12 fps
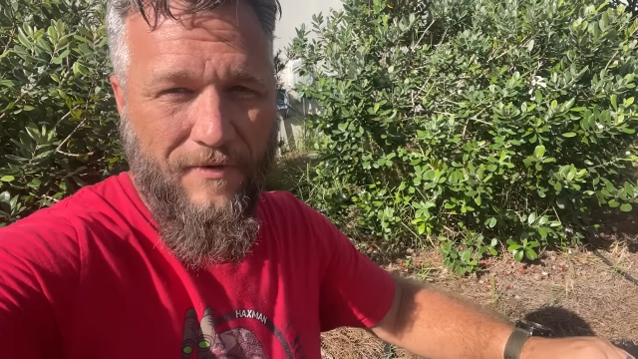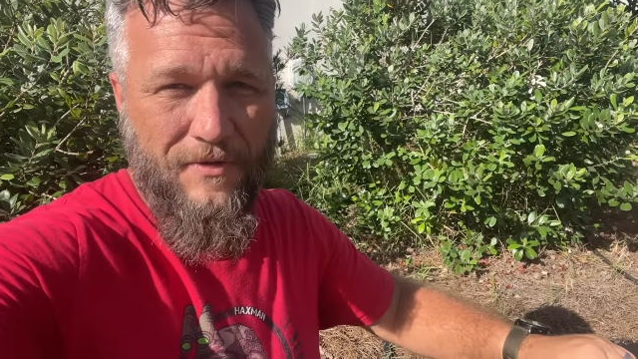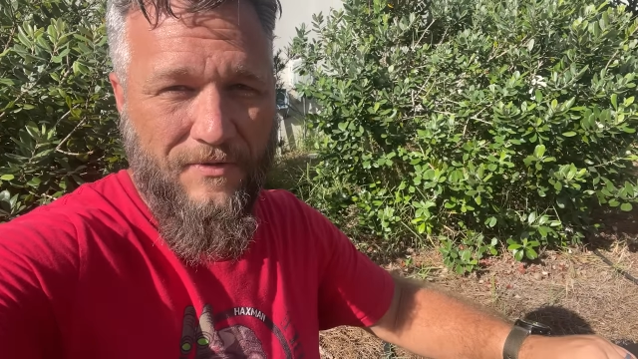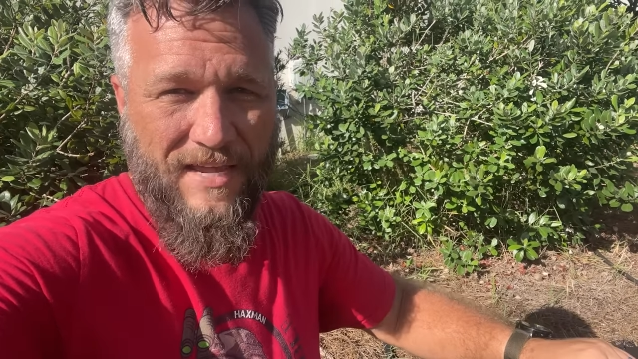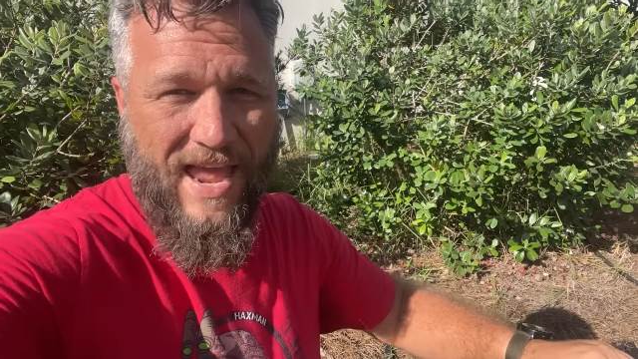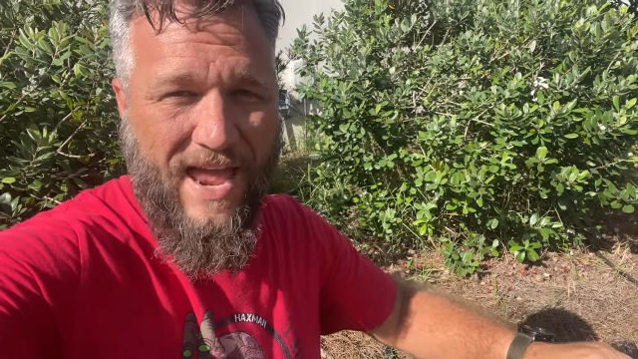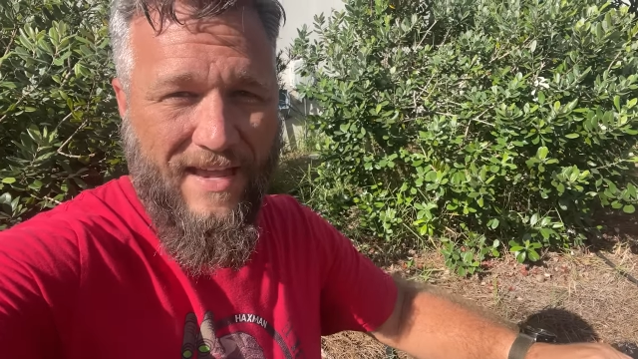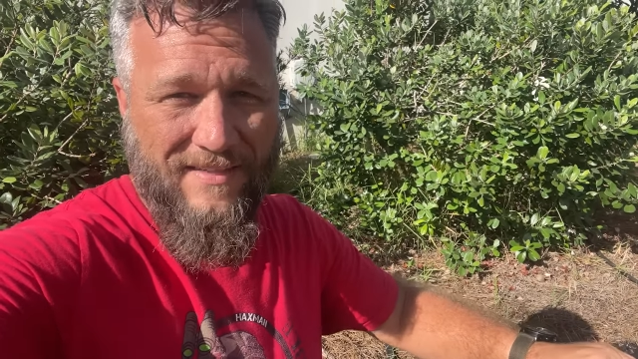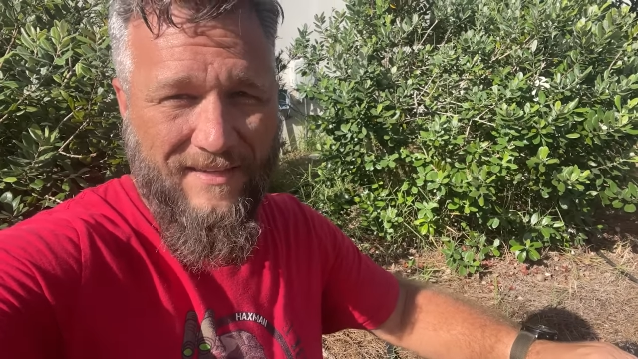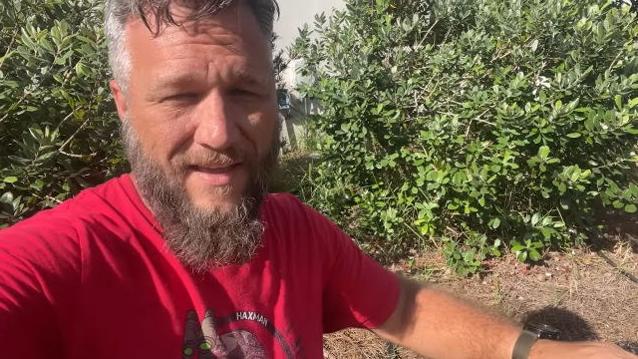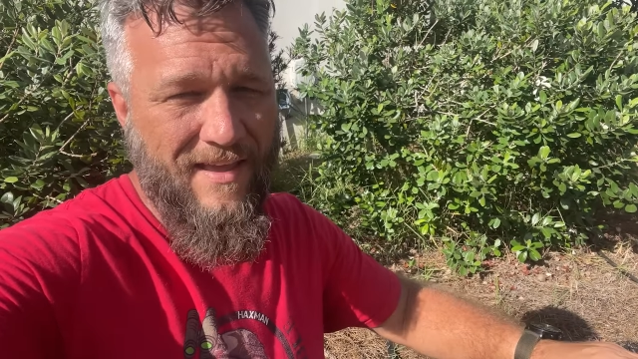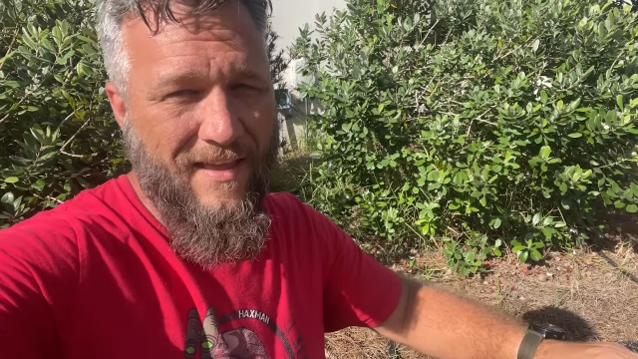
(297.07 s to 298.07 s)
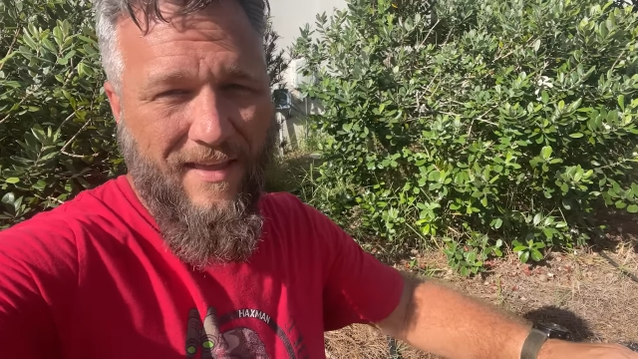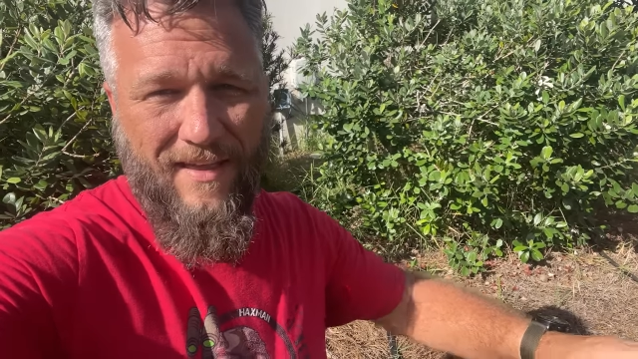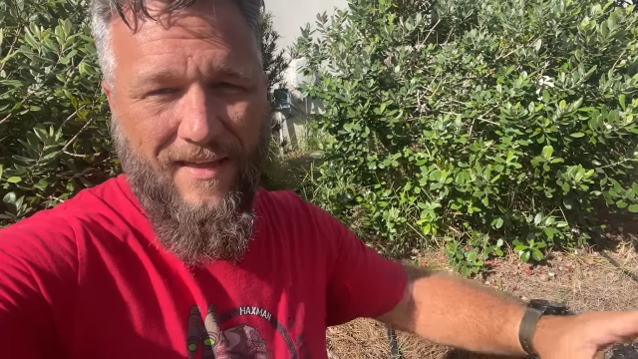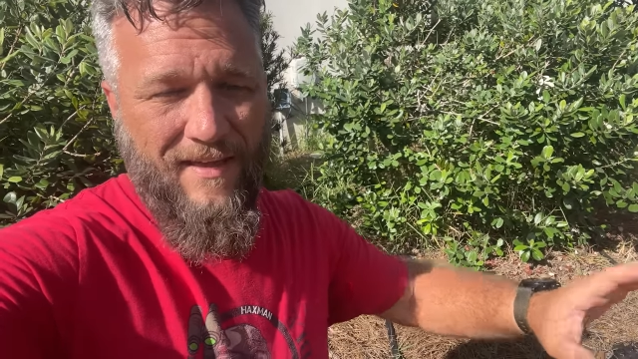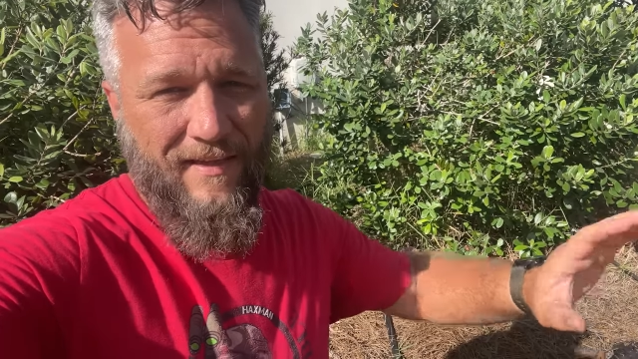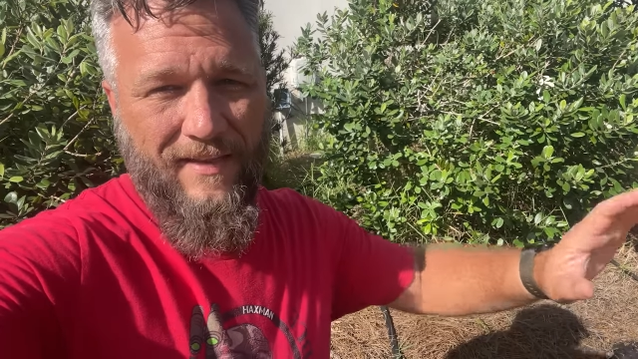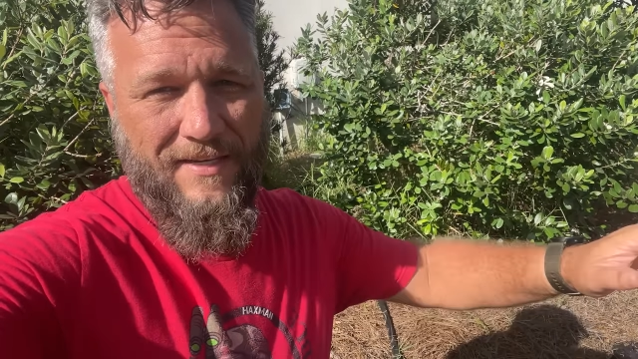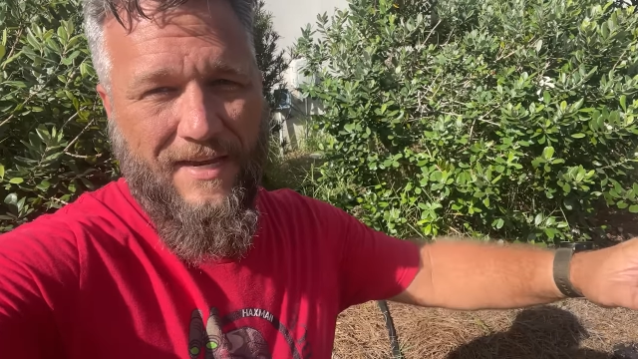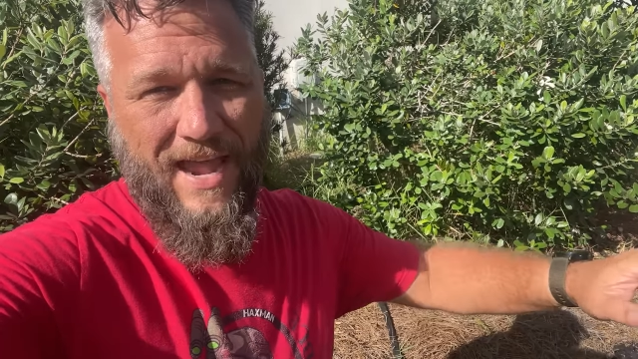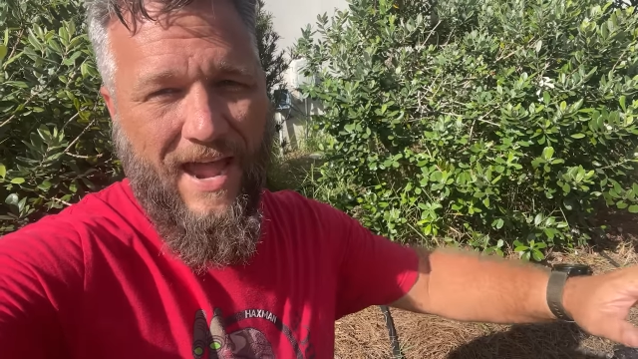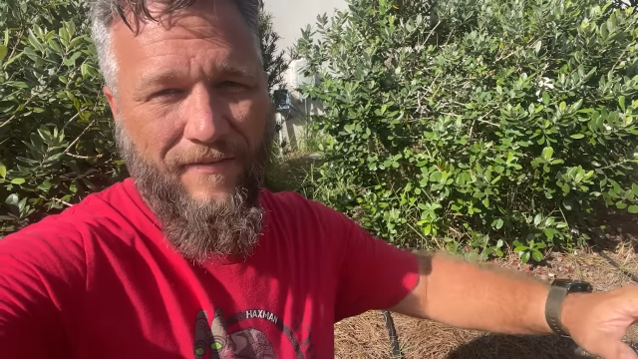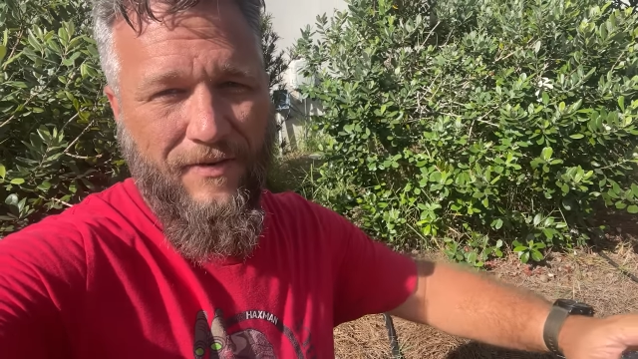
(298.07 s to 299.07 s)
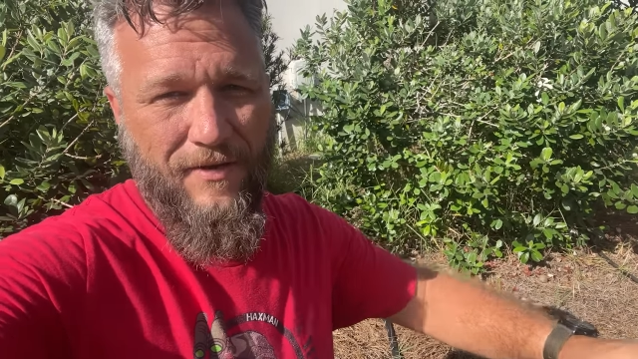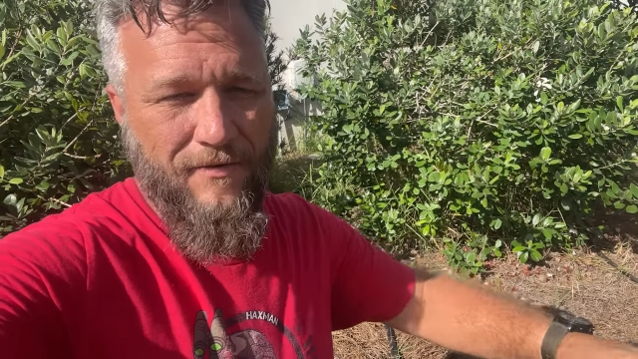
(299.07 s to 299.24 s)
use gas unless you have to.